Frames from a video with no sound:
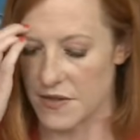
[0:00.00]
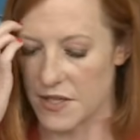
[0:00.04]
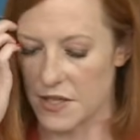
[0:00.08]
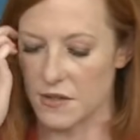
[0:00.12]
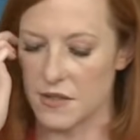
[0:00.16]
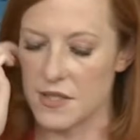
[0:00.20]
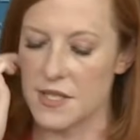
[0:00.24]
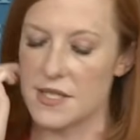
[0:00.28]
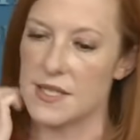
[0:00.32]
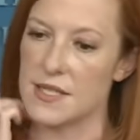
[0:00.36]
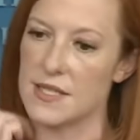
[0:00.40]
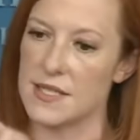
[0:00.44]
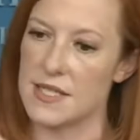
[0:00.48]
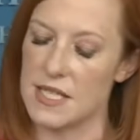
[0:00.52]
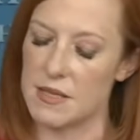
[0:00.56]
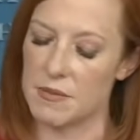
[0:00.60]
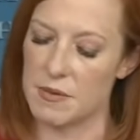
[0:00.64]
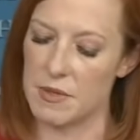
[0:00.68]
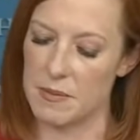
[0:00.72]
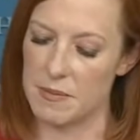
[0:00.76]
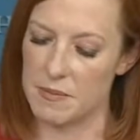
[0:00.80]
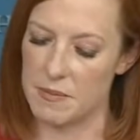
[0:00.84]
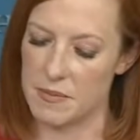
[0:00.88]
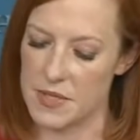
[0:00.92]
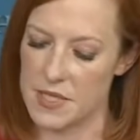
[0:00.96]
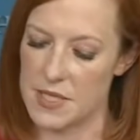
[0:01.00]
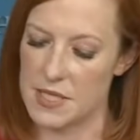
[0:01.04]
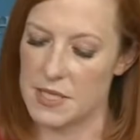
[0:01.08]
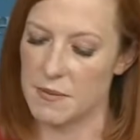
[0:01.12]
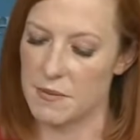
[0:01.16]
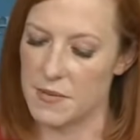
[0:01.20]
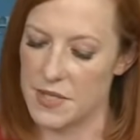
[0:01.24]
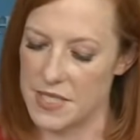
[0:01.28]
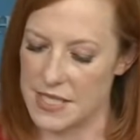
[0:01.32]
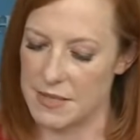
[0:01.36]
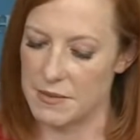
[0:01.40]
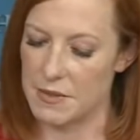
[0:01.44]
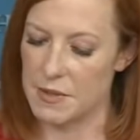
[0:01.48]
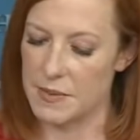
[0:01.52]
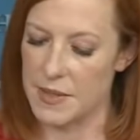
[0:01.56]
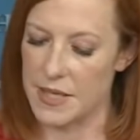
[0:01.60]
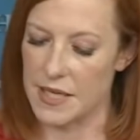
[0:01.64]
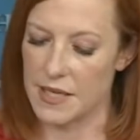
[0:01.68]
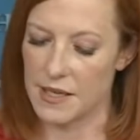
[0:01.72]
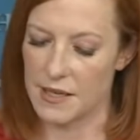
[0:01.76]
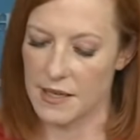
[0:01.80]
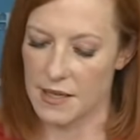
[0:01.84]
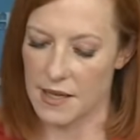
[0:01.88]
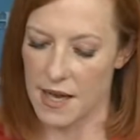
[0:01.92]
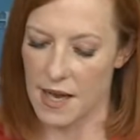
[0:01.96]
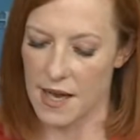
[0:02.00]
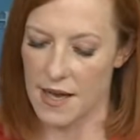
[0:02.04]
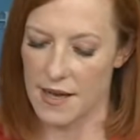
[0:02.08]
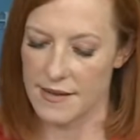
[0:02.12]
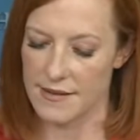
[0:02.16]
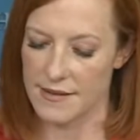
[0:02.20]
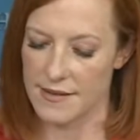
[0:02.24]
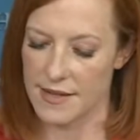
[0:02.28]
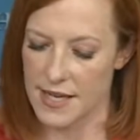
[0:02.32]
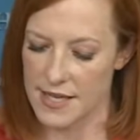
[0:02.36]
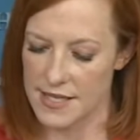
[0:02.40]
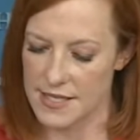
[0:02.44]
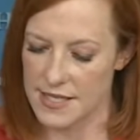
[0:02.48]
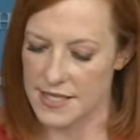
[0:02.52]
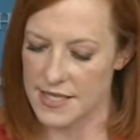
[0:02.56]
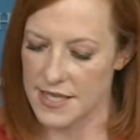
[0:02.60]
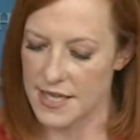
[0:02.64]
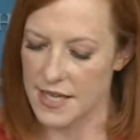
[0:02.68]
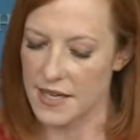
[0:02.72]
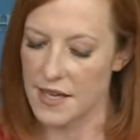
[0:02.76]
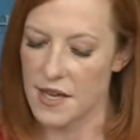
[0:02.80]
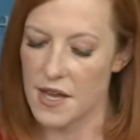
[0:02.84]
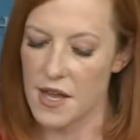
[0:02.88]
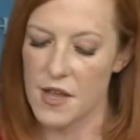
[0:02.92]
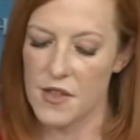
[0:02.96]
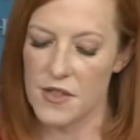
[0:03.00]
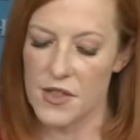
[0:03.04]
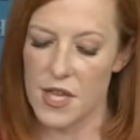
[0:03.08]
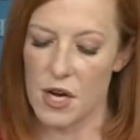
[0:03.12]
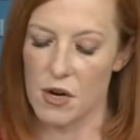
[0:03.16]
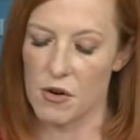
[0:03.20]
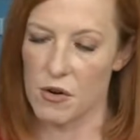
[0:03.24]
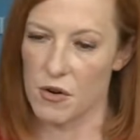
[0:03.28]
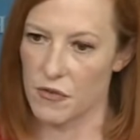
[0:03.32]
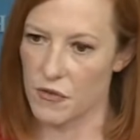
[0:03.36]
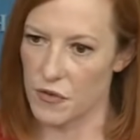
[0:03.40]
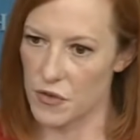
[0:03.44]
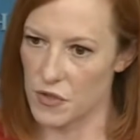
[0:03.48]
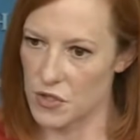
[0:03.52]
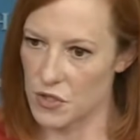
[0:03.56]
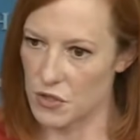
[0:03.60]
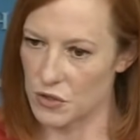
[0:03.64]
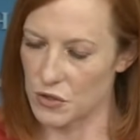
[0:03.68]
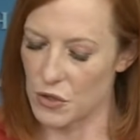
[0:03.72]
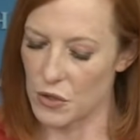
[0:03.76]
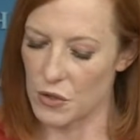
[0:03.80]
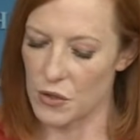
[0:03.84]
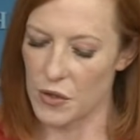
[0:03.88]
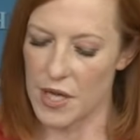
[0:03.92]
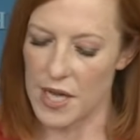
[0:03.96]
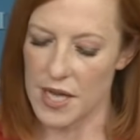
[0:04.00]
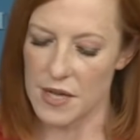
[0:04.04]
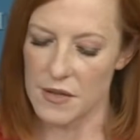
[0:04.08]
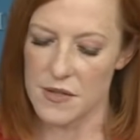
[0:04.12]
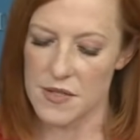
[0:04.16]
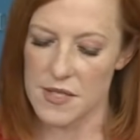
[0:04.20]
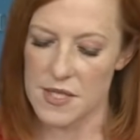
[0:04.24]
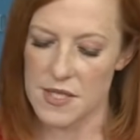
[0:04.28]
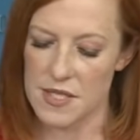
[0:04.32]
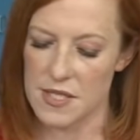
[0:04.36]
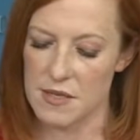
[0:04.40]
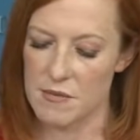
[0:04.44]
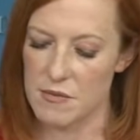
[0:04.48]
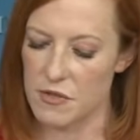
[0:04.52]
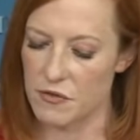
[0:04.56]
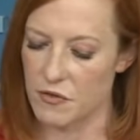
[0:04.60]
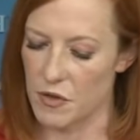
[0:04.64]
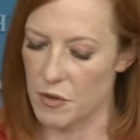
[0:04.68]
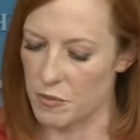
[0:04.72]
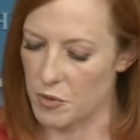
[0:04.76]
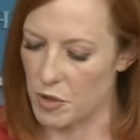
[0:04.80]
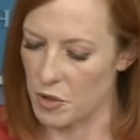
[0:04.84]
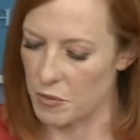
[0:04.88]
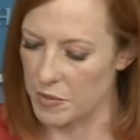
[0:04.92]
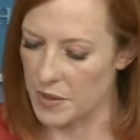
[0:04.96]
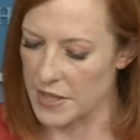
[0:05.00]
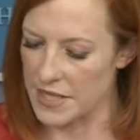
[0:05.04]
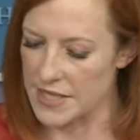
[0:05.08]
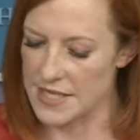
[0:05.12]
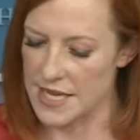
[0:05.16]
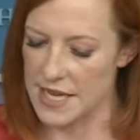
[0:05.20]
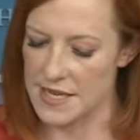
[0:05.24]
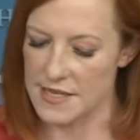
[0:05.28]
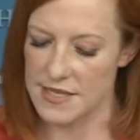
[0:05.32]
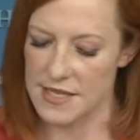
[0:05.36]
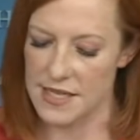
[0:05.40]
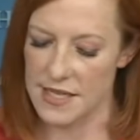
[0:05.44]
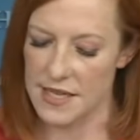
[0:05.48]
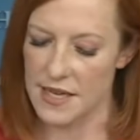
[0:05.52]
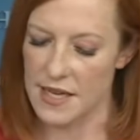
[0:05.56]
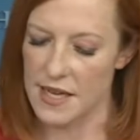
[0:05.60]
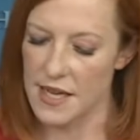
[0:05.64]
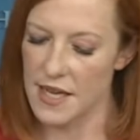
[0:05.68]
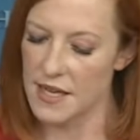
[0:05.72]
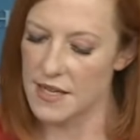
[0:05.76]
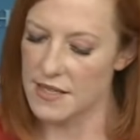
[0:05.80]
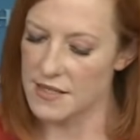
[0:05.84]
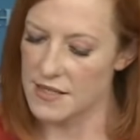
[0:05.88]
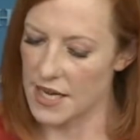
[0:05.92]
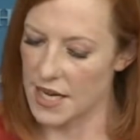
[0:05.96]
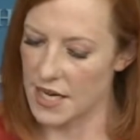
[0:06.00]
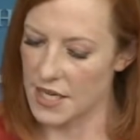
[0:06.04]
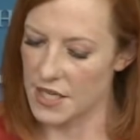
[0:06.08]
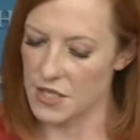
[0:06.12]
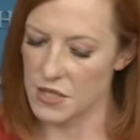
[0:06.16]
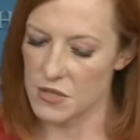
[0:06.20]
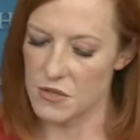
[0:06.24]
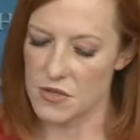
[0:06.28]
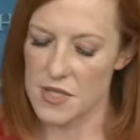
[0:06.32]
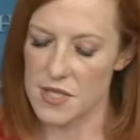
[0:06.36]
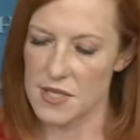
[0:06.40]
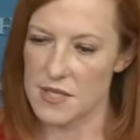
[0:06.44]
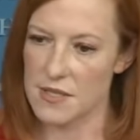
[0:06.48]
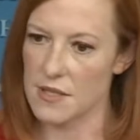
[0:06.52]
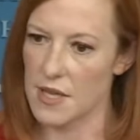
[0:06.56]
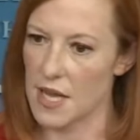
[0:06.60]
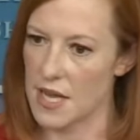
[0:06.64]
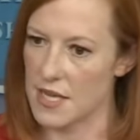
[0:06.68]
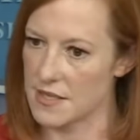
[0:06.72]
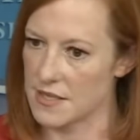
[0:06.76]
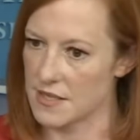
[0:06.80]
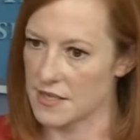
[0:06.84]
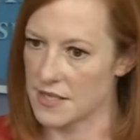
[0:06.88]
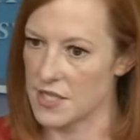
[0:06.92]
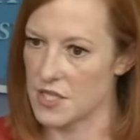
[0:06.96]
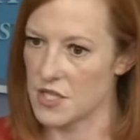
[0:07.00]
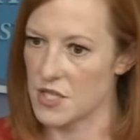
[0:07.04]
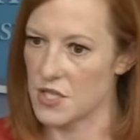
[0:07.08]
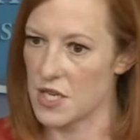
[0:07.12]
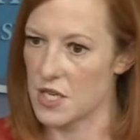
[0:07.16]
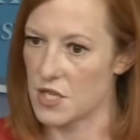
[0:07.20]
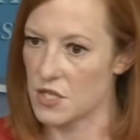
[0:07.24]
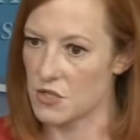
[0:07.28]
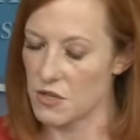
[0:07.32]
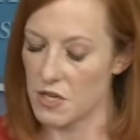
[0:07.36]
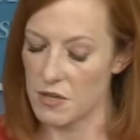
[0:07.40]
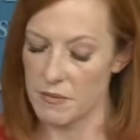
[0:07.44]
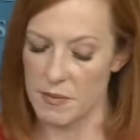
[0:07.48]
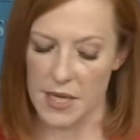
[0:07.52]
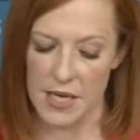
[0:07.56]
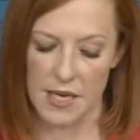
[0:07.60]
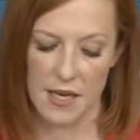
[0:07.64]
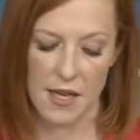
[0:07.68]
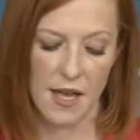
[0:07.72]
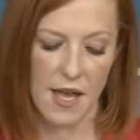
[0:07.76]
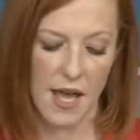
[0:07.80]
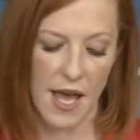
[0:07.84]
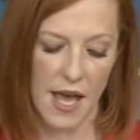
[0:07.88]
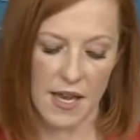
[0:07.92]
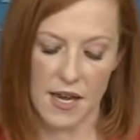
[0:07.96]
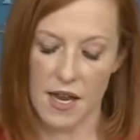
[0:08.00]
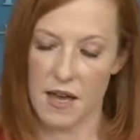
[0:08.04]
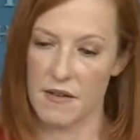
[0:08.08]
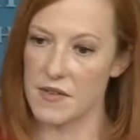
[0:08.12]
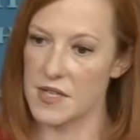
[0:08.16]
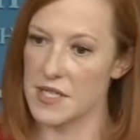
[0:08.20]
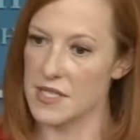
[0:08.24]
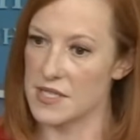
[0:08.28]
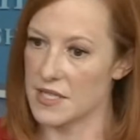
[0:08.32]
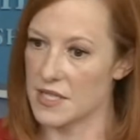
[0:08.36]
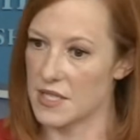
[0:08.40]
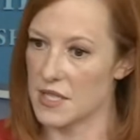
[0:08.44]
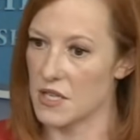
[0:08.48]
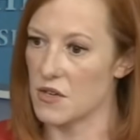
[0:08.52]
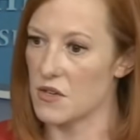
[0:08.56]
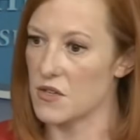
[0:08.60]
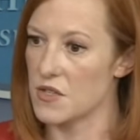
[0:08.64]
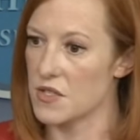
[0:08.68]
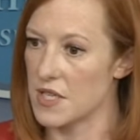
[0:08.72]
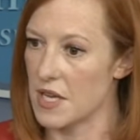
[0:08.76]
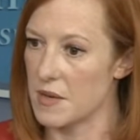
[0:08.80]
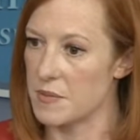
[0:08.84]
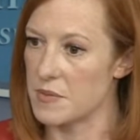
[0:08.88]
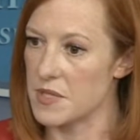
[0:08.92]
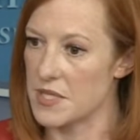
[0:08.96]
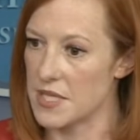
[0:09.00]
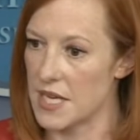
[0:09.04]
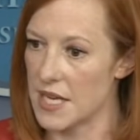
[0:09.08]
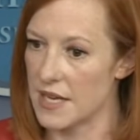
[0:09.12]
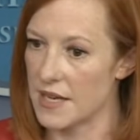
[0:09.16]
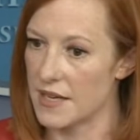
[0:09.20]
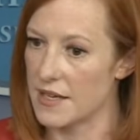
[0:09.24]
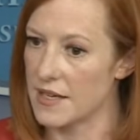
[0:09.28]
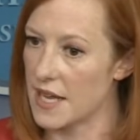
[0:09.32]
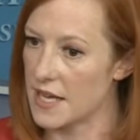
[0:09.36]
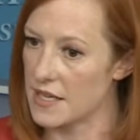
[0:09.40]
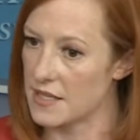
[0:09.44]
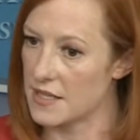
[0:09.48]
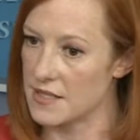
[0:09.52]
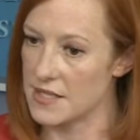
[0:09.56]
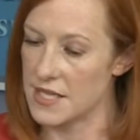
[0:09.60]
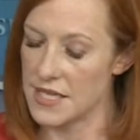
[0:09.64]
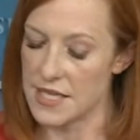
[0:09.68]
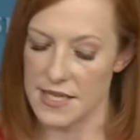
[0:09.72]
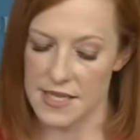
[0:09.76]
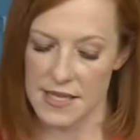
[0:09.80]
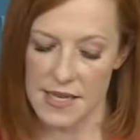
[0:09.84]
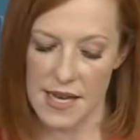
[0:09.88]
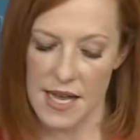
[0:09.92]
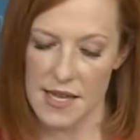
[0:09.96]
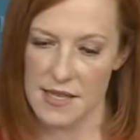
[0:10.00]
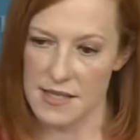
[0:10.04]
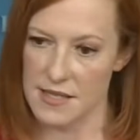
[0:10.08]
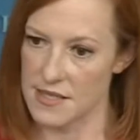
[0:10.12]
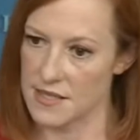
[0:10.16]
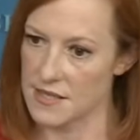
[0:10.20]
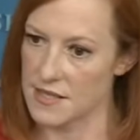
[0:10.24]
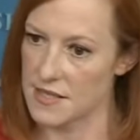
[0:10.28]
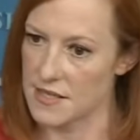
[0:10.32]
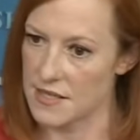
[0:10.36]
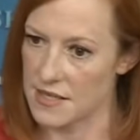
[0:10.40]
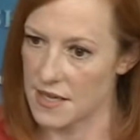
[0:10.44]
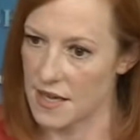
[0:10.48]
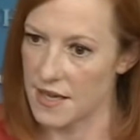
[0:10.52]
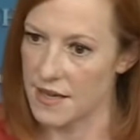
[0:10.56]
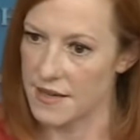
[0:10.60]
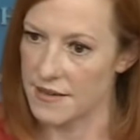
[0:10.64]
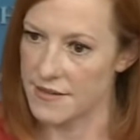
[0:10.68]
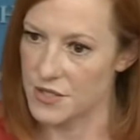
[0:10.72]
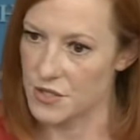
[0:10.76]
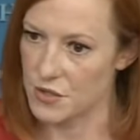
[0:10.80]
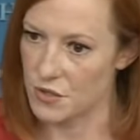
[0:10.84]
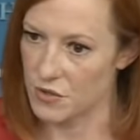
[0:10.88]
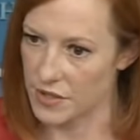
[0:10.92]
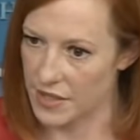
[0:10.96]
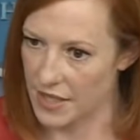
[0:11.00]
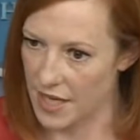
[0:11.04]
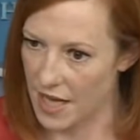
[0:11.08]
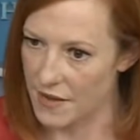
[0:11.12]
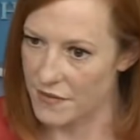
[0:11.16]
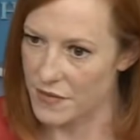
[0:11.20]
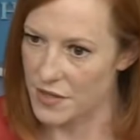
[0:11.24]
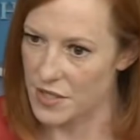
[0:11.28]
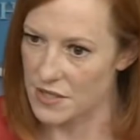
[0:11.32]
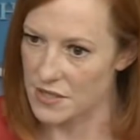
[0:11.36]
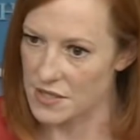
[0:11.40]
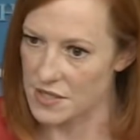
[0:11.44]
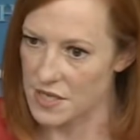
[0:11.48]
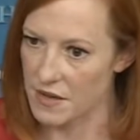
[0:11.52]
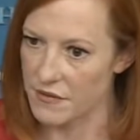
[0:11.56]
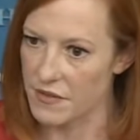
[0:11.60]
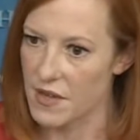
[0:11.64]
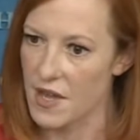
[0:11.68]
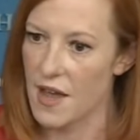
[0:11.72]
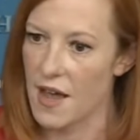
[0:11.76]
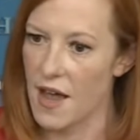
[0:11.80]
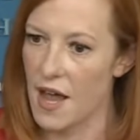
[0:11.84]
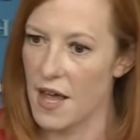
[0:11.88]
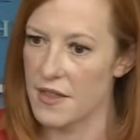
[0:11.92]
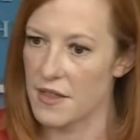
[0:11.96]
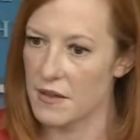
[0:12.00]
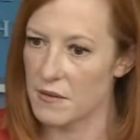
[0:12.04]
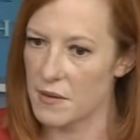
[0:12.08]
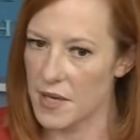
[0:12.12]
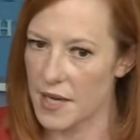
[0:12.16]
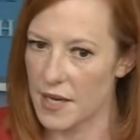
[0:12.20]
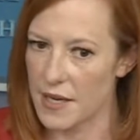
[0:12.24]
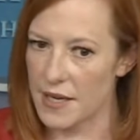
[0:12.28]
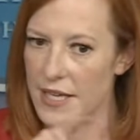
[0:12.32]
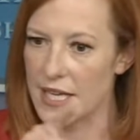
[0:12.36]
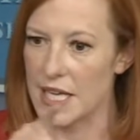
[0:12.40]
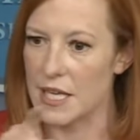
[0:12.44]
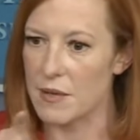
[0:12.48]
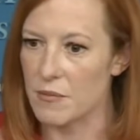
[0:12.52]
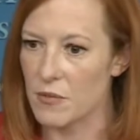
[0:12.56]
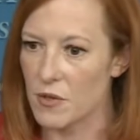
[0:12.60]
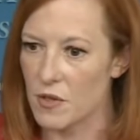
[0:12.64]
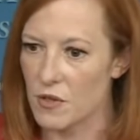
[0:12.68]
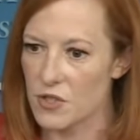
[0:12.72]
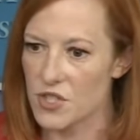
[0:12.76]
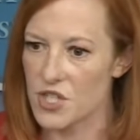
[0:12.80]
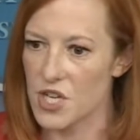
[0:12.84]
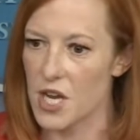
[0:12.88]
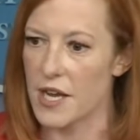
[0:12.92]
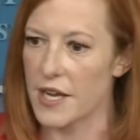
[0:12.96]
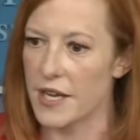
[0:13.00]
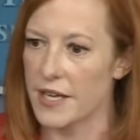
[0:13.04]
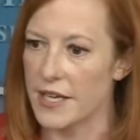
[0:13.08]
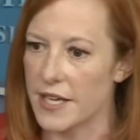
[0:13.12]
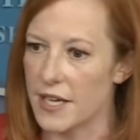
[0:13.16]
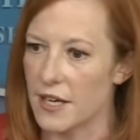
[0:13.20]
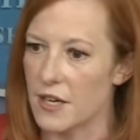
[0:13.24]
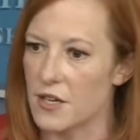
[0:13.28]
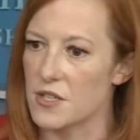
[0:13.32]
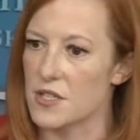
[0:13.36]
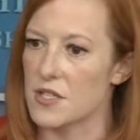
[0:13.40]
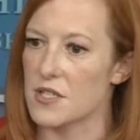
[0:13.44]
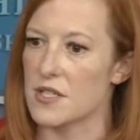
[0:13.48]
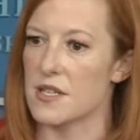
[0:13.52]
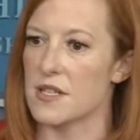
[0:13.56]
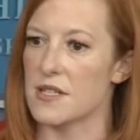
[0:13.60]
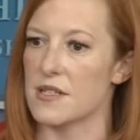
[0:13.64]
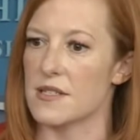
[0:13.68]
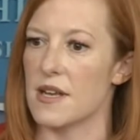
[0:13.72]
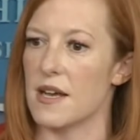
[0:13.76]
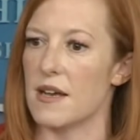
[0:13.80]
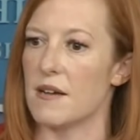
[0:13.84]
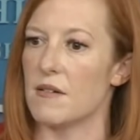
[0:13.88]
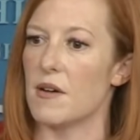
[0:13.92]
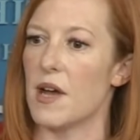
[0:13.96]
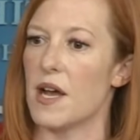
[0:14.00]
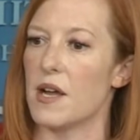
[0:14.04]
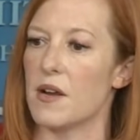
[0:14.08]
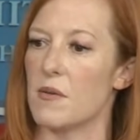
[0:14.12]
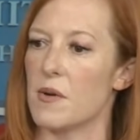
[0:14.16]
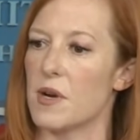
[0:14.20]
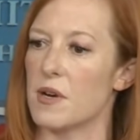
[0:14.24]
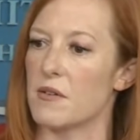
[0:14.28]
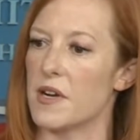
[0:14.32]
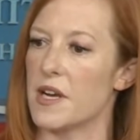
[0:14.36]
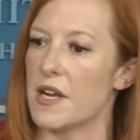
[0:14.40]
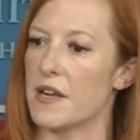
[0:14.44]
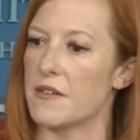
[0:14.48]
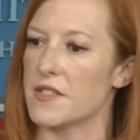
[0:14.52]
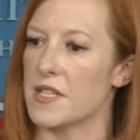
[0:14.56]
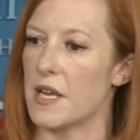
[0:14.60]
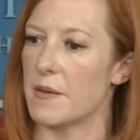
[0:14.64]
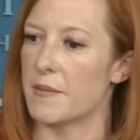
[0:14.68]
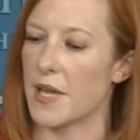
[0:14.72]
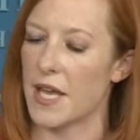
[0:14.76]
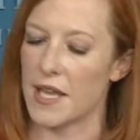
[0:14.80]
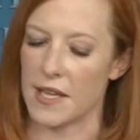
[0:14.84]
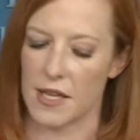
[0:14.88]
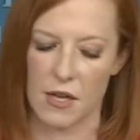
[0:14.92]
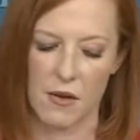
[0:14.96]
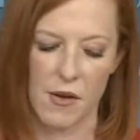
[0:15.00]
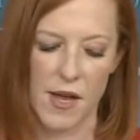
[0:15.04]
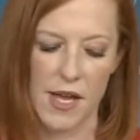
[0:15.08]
of illness in CBP custody, they're referred to local health systems for appropriate testing, diagnosis, isolation, and treatment. And obviously, there are steps taken as needed, as this is certainly evidence of. I think we got to keep chugging here just because I don't want to run out of time. Kelly, go